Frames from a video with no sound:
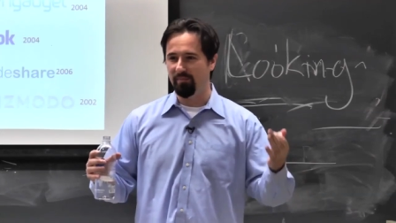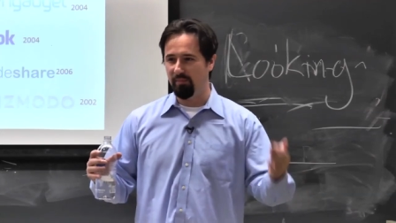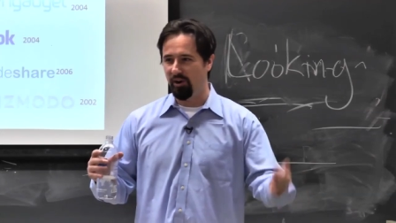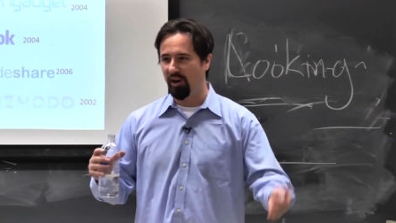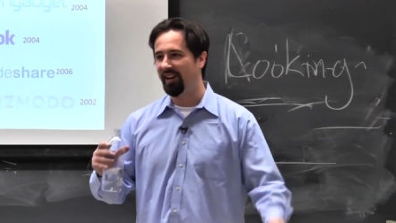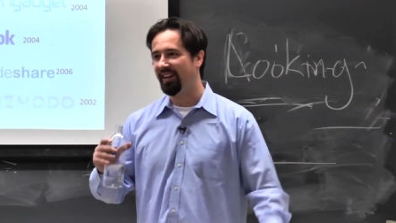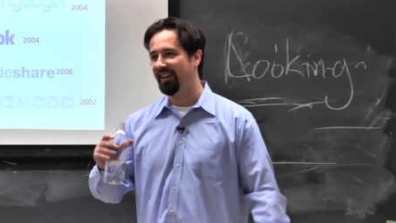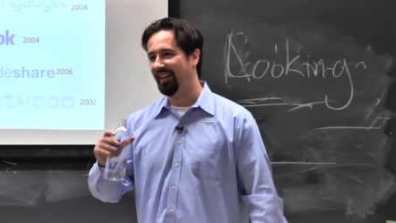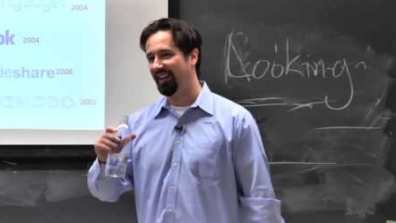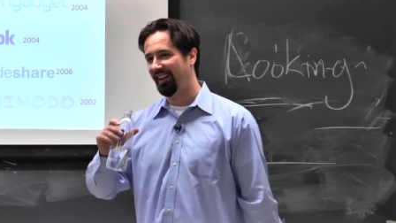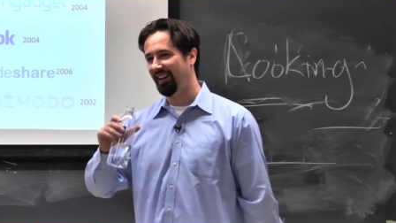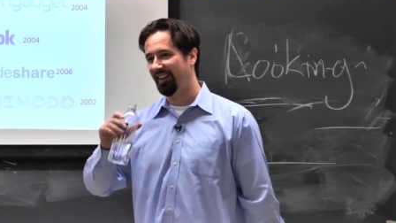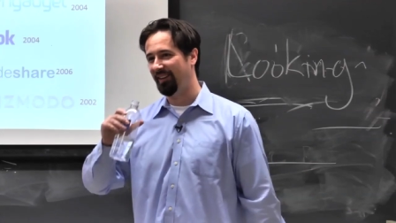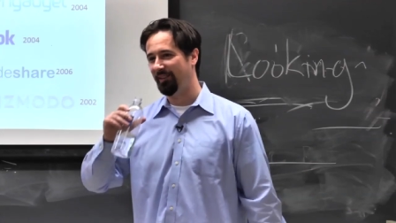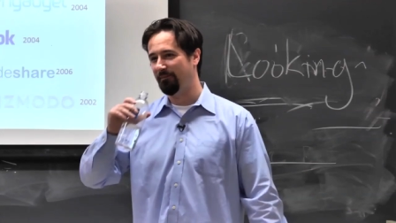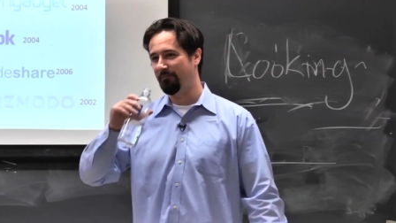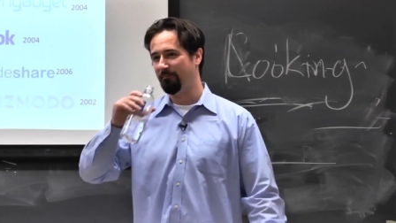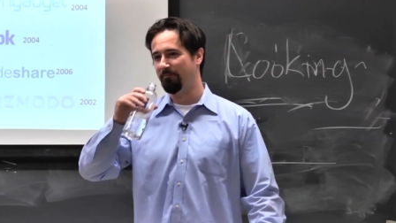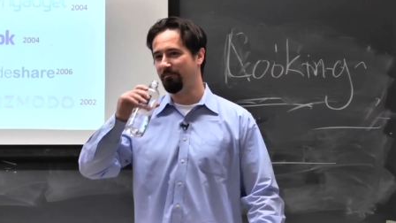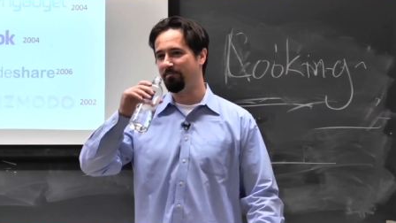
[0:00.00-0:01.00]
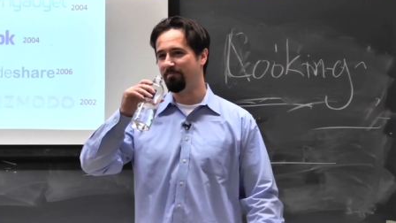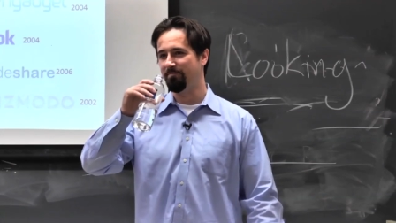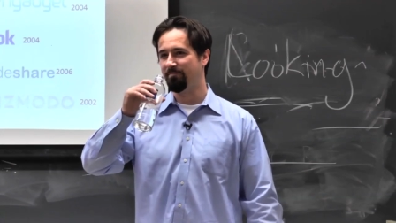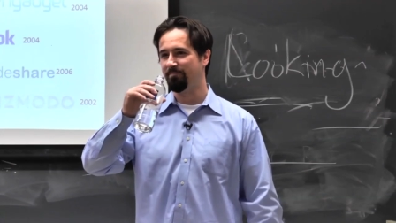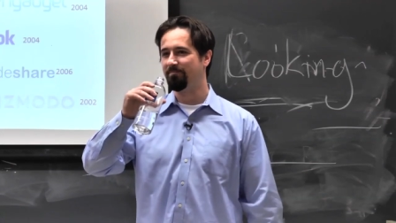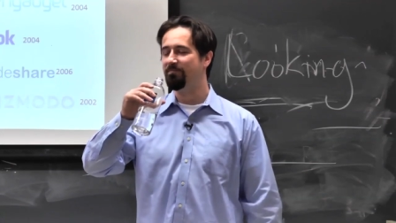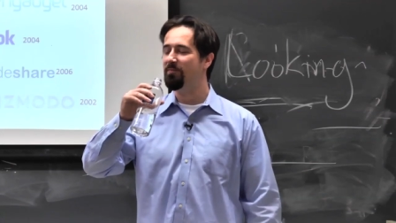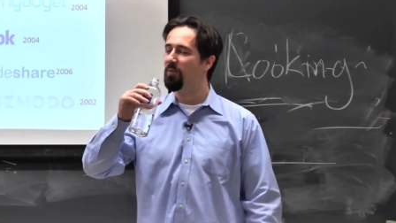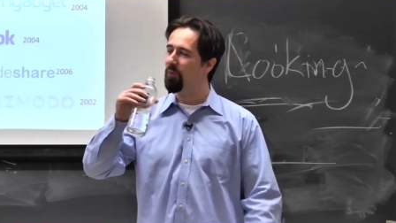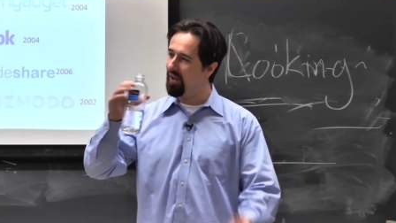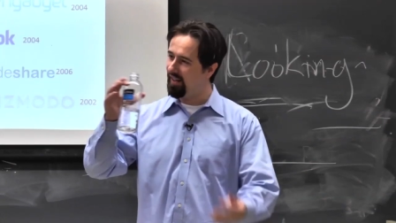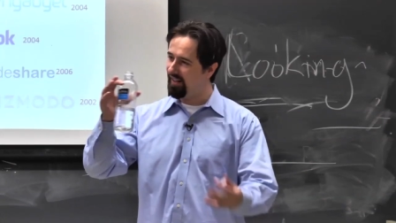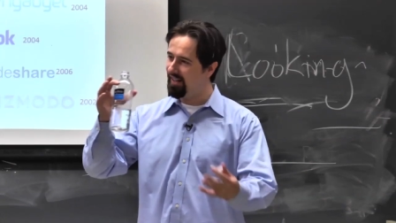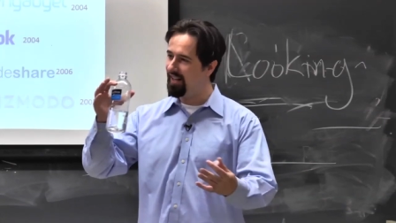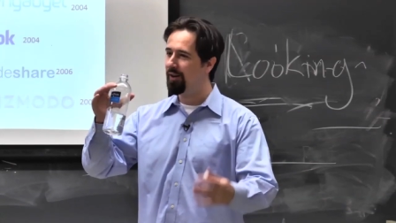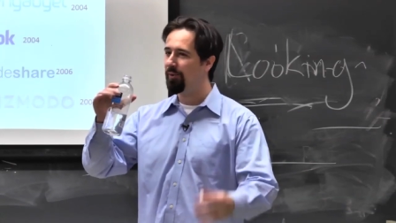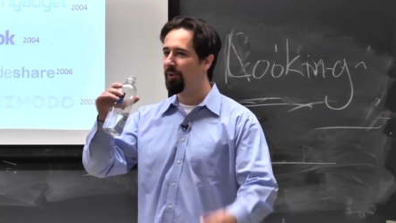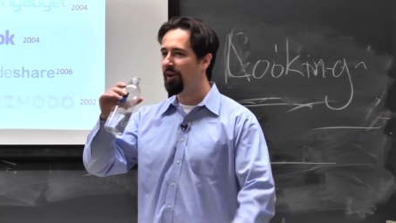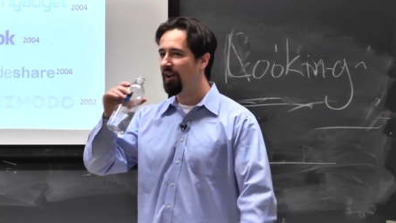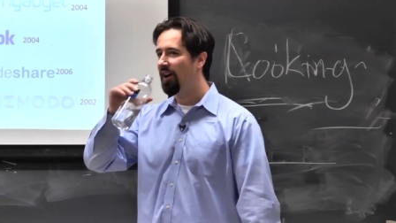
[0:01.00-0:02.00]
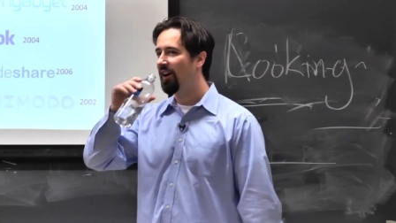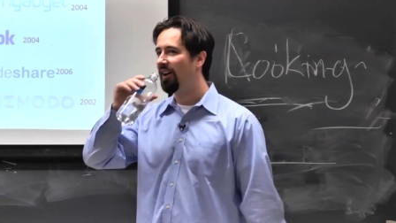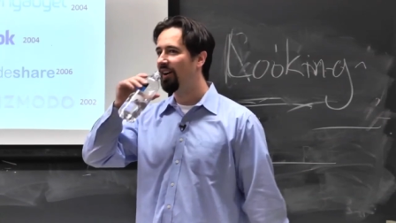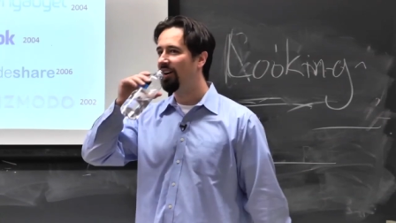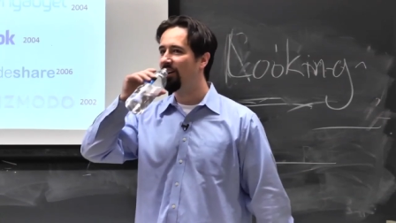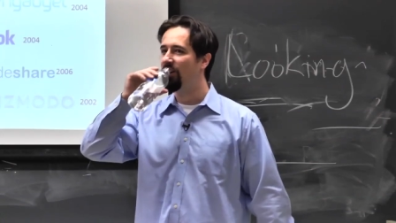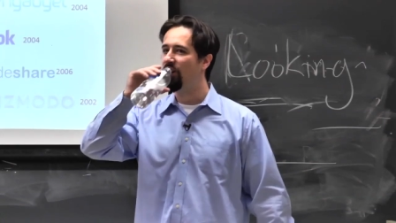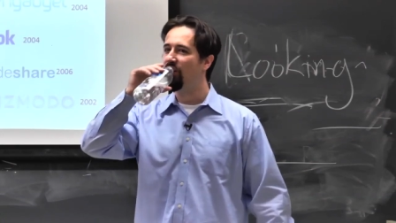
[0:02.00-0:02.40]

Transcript: marketing? Well, here we are.